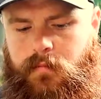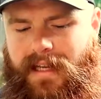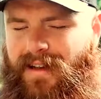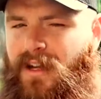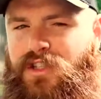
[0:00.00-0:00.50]

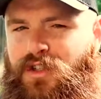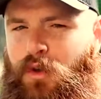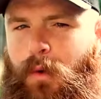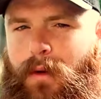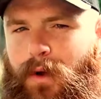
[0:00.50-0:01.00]
and not just
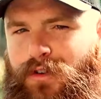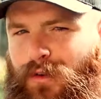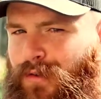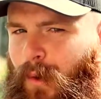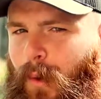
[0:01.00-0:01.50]
doing what
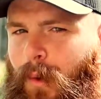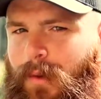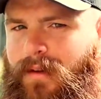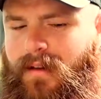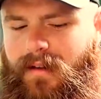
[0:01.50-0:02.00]
you're
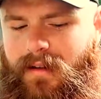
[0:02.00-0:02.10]
told.